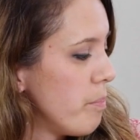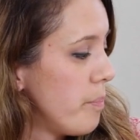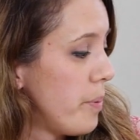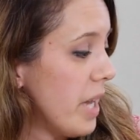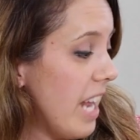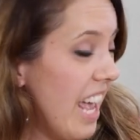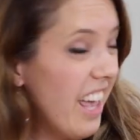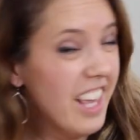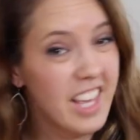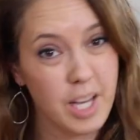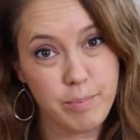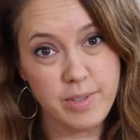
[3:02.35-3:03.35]
but
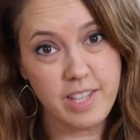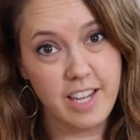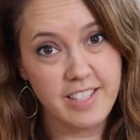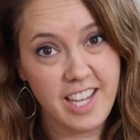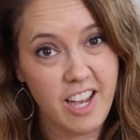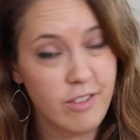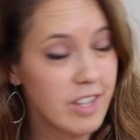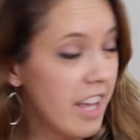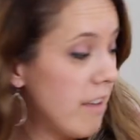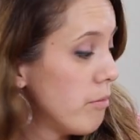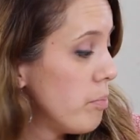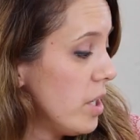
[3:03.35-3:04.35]
hanging upside down
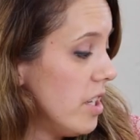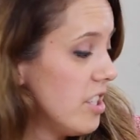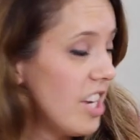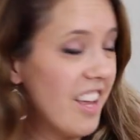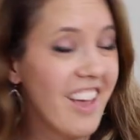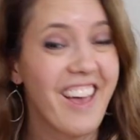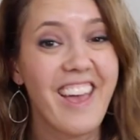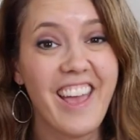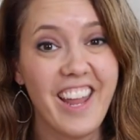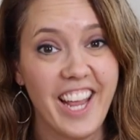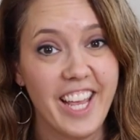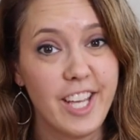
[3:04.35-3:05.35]
gave PJ a
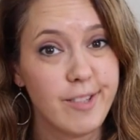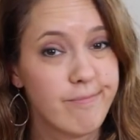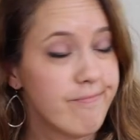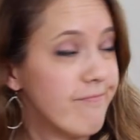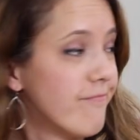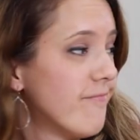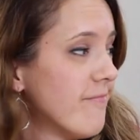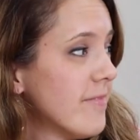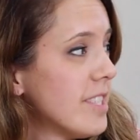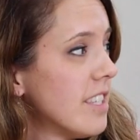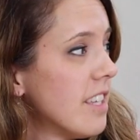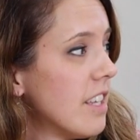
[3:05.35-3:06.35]
headache.
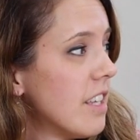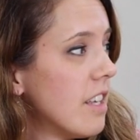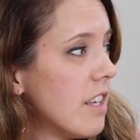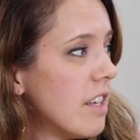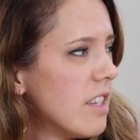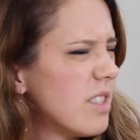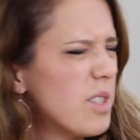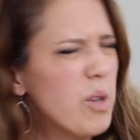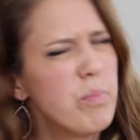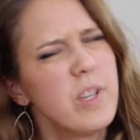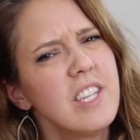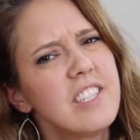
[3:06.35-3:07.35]

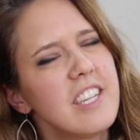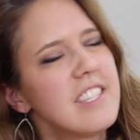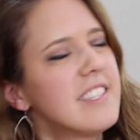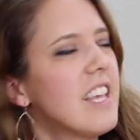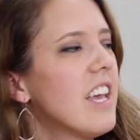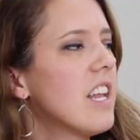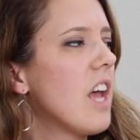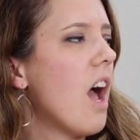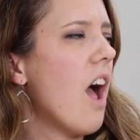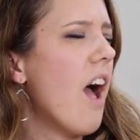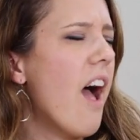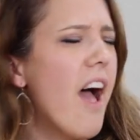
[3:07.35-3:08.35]
So PJ said,
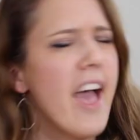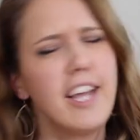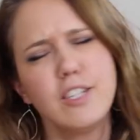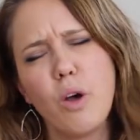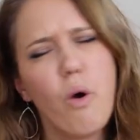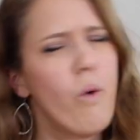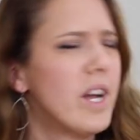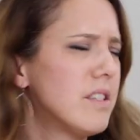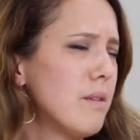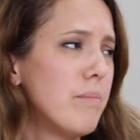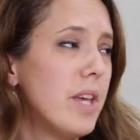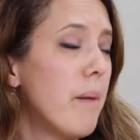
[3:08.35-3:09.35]
I don't want
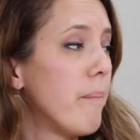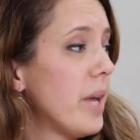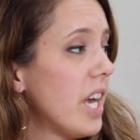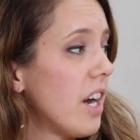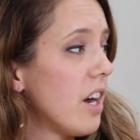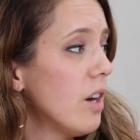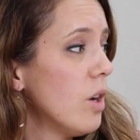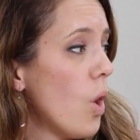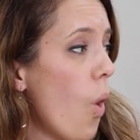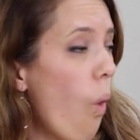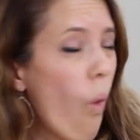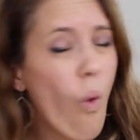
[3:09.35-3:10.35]
to be a bear
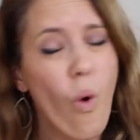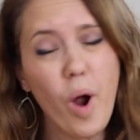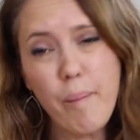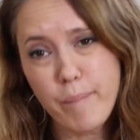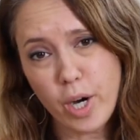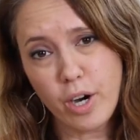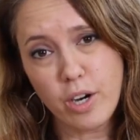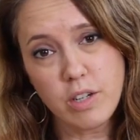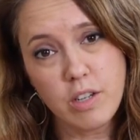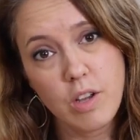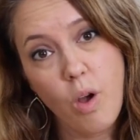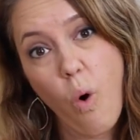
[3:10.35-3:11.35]
or a
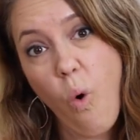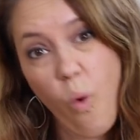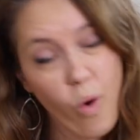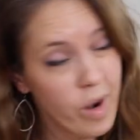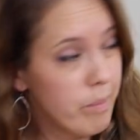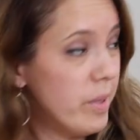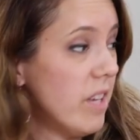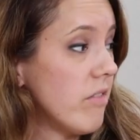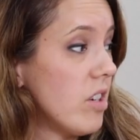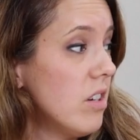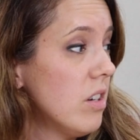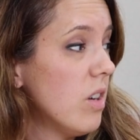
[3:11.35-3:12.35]
bird or a
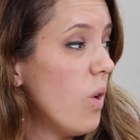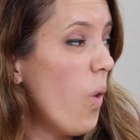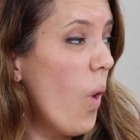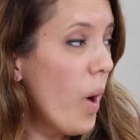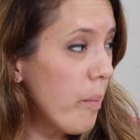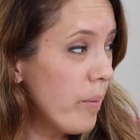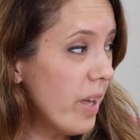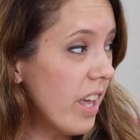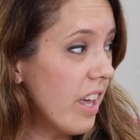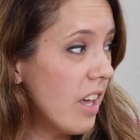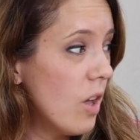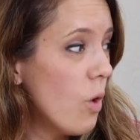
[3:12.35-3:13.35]
beaver or a
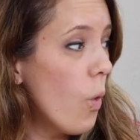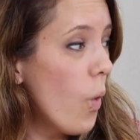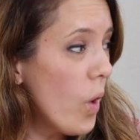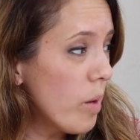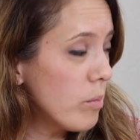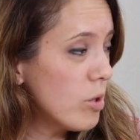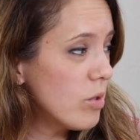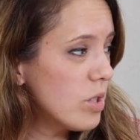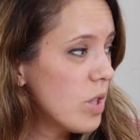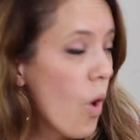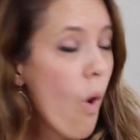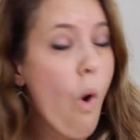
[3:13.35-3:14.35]
pig or a
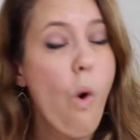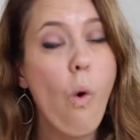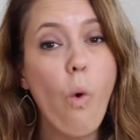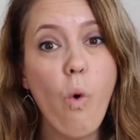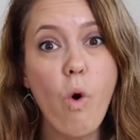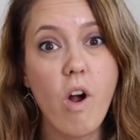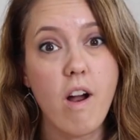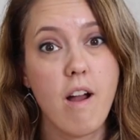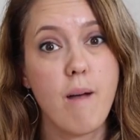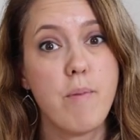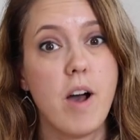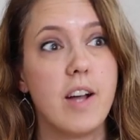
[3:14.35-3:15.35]
moose or
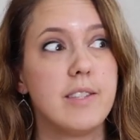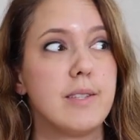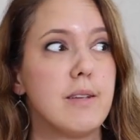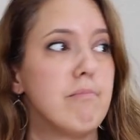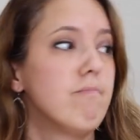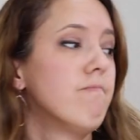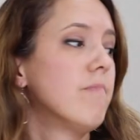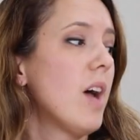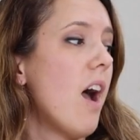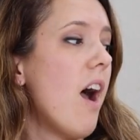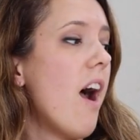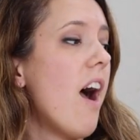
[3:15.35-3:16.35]
a possum.
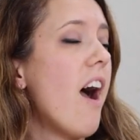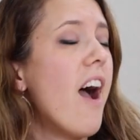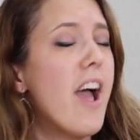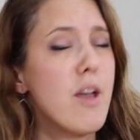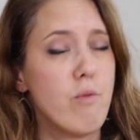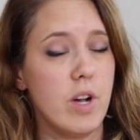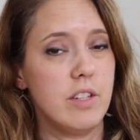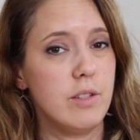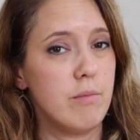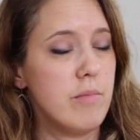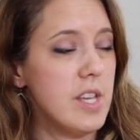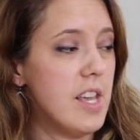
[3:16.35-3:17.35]
I want
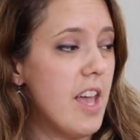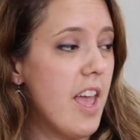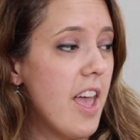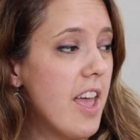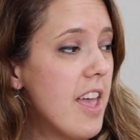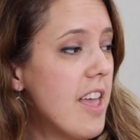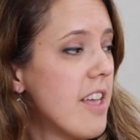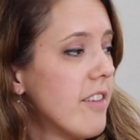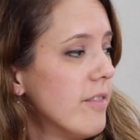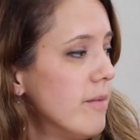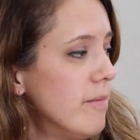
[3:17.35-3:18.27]
to be a